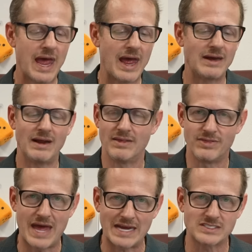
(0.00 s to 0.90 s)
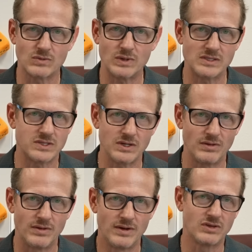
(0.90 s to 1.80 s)
and that's a win
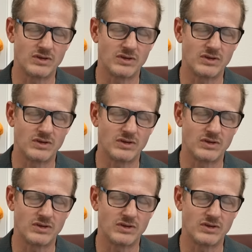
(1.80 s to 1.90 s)
too. So